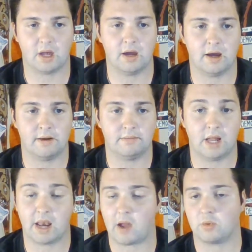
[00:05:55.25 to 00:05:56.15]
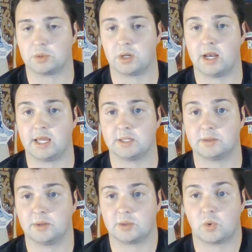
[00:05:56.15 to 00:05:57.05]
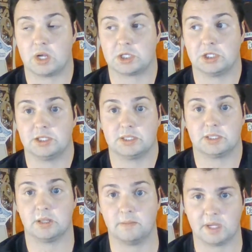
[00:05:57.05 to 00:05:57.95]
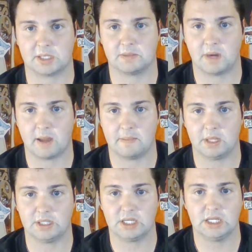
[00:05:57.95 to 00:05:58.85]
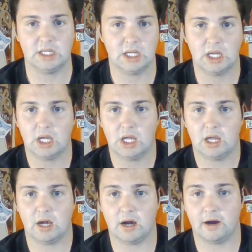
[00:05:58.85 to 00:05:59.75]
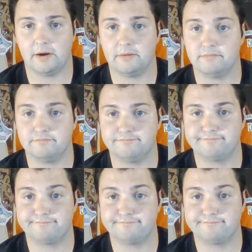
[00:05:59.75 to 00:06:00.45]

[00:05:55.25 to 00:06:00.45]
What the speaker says: And I will try to answer those questions to the best of my ability. And